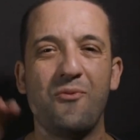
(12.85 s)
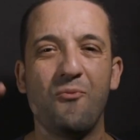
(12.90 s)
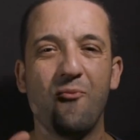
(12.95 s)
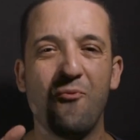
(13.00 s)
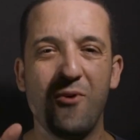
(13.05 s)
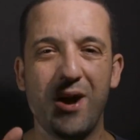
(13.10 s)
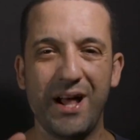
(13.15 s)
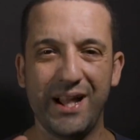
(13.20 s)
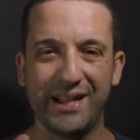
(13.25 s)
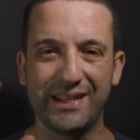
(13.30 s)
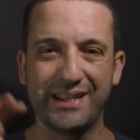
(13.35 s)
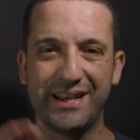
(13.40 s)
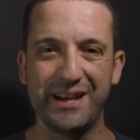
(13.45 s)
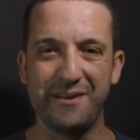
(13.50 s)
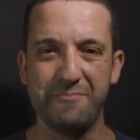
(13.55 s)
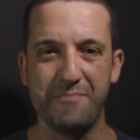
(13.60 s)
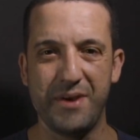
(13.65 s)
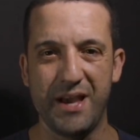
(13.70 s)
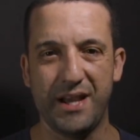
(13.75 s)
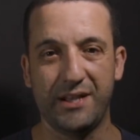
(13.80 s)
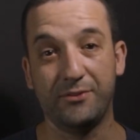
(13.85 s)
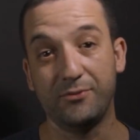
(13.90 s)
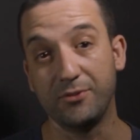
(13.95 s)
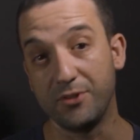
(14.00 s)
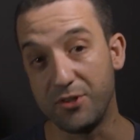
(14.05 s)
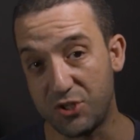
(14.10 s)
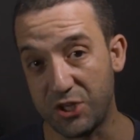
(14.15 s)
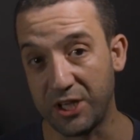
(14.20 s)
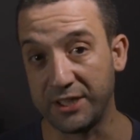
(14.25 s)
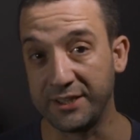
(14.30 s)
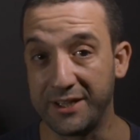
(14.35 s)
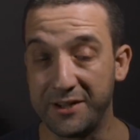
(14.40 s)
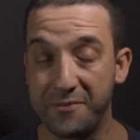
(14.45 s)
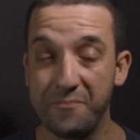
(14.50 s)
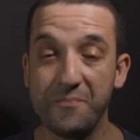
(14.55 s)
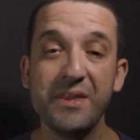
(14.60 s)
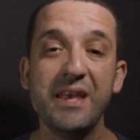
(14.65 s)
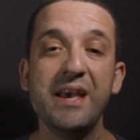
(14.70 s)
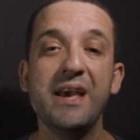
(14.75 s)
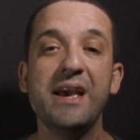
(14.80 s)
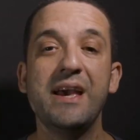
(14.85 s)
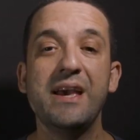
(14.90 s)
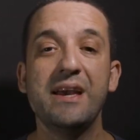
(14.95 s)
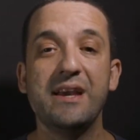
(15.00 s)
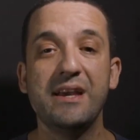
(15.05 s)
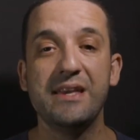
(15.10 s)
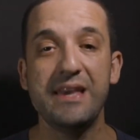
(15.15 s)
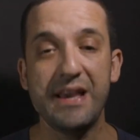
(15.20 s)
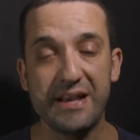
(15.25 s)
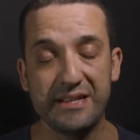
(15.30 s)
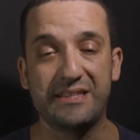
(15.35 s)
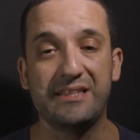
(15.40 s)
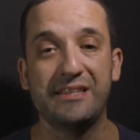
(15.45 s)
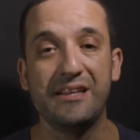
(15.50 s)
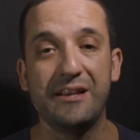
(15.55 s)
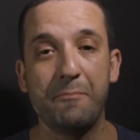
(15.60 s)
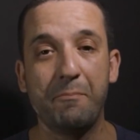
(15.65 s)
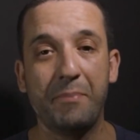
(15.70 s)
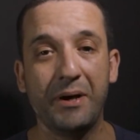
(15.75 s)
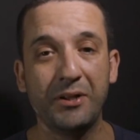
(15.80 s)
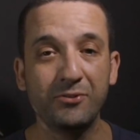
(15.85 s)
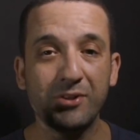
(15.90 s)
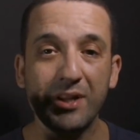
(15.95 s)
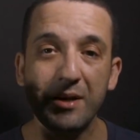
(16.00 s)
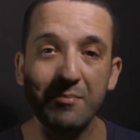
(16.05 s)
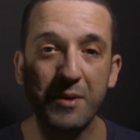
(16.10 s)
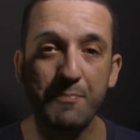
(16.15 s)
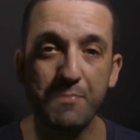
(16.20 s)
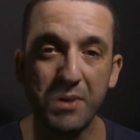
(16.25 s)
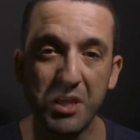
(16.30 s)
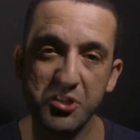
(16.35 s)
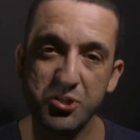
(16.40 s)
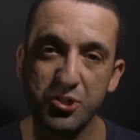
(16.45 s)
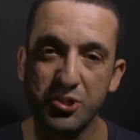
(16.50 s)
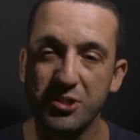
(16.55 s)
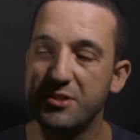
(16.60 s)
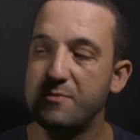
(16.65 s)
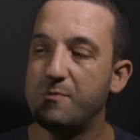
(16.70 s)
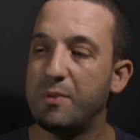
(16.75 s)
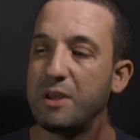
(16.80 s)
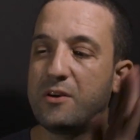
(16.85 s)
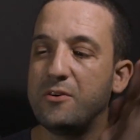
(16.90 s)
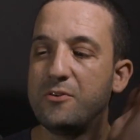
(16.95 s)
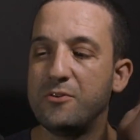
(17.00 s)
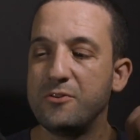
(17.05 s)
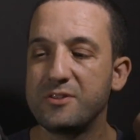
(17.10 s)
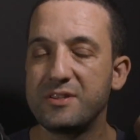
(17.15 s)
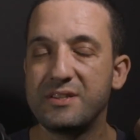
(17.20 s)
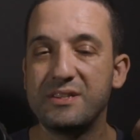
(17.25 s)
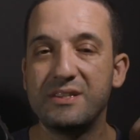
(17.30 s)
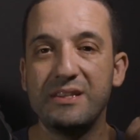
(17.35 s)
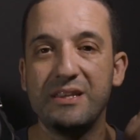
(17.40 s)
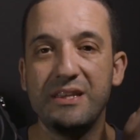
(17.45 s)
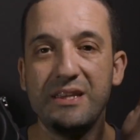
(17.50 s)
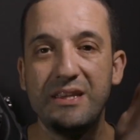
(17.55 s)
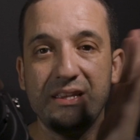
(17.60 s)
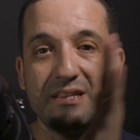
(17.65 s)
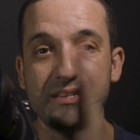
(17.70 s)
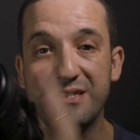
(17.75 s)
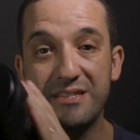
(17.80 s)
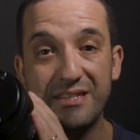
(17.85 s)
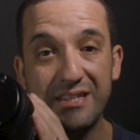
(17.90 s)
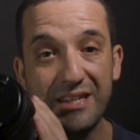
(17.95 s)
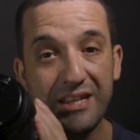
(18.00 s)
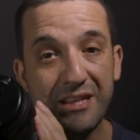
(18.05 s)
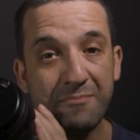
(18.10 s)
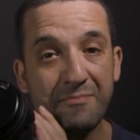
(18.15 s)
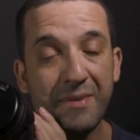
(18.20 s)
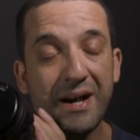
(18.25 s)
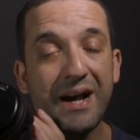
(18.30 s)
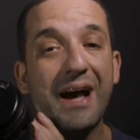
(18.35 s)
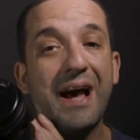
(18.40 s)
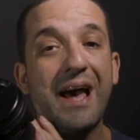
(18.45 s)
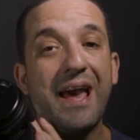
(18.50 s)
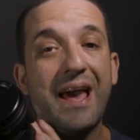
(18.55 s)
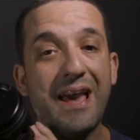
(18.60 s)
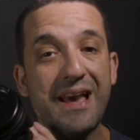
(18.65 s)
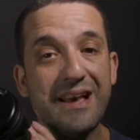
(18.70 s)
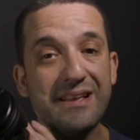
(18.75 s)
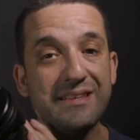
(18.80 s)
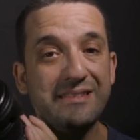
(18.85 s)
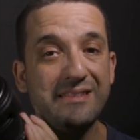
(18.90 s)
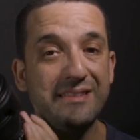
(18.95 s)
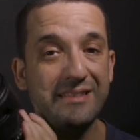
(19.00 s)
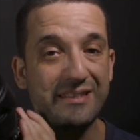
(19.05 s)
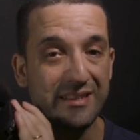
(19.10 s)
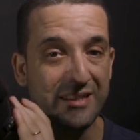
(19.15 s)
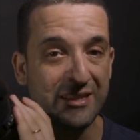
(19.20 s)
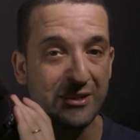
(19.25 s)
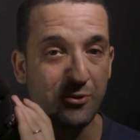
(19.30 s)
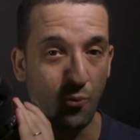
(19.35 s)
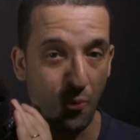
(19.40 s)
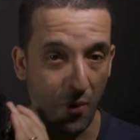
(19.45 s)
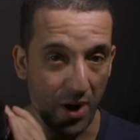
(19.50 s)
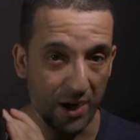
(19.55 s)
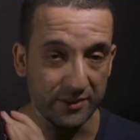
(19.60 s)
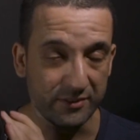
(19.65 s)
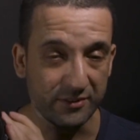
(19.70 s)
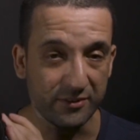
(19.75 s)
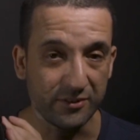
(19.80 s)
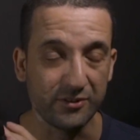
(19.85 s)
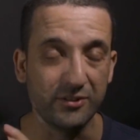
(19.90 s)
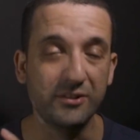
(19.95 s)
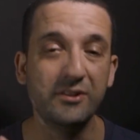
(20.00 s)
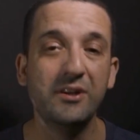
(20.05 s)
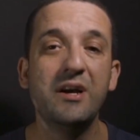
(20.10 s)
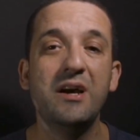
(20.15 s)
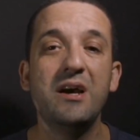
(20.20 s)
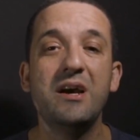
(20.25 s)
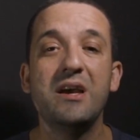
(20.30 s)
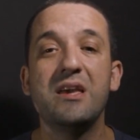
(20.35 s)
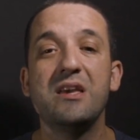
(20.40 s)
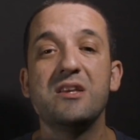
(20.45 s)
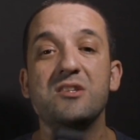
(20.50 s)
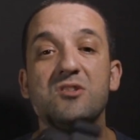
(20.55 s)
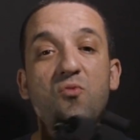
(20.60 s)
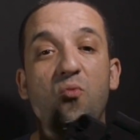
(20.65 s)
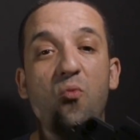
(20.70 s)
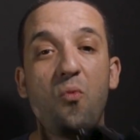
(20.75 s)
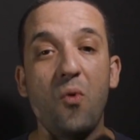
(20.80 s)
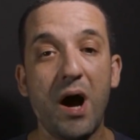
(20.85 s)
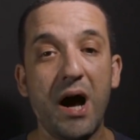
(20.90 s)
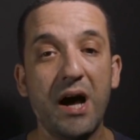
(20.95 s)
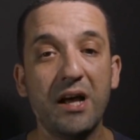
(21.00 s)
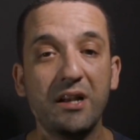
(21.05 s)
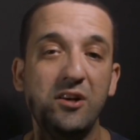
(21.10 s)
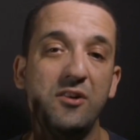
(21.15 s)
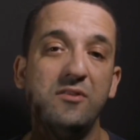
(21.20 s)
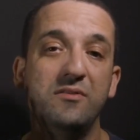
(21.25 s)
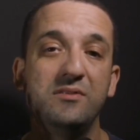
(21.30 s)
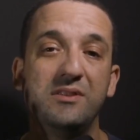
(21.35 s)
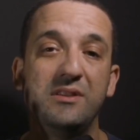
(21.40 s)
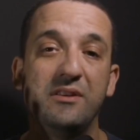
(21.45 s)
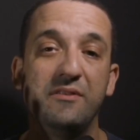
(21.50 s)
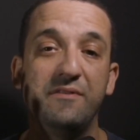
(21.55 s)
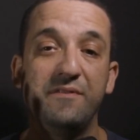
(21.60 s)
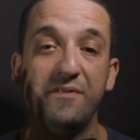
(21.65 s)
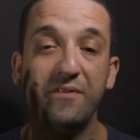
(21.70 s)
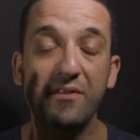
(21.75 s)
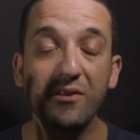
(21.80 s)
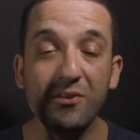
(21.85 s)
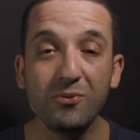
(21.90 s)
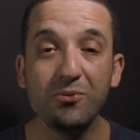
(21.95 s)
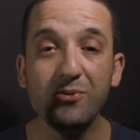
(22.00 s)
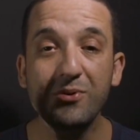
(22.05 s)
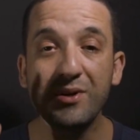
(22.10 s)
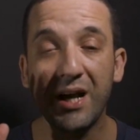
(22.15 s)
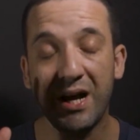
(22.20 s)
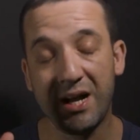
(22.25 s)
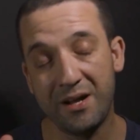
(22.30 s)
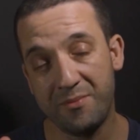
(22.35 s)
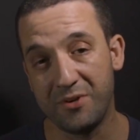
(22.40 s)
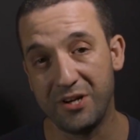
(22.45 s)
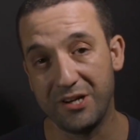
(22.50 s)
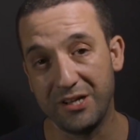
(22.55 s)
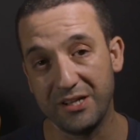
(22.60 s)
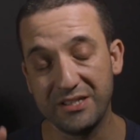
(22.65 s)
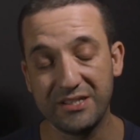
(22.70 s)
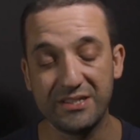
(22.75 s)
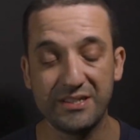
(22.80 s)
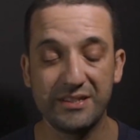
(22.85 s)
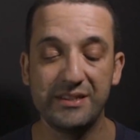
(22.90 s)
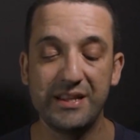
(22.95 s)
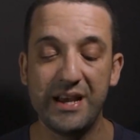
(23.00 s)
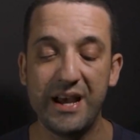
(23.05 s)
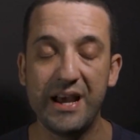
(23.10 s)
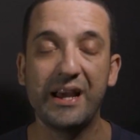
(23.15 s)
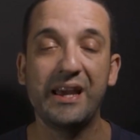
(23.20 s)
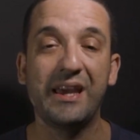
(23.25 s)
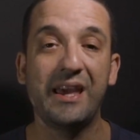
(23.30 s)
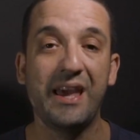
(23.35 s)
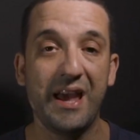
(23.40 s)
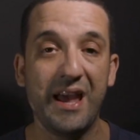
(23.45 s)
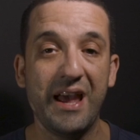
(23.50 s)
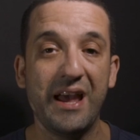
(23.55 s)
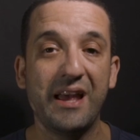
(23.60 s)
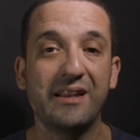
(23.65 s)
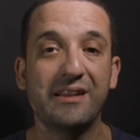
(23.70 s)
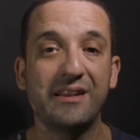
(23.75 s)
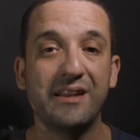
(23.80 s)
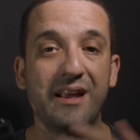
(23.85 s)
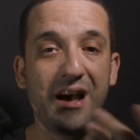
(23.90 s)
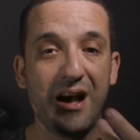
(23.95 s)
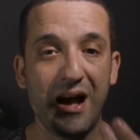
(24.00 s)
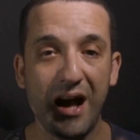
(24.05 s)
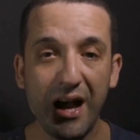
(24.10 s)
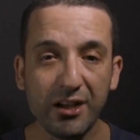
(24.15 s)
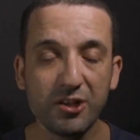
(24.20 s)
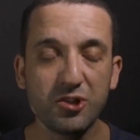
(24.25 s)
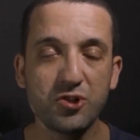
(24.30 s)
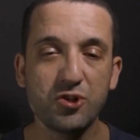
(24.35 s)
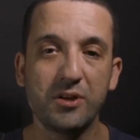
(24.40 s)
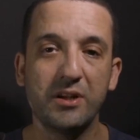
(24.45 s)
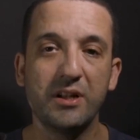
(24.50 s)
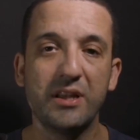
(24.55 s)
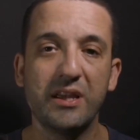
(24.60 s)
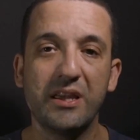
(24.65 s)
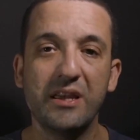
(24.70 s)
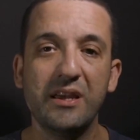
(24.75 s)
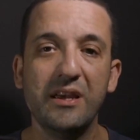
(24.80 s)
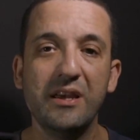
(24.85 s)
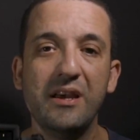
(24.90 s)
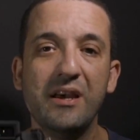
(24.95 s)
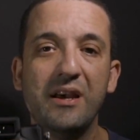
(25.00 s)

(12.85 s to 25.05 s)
and welcome back to the channel. Yes, panorama pictures, because the Sigma SD Quattro is one of the few cameras that can actually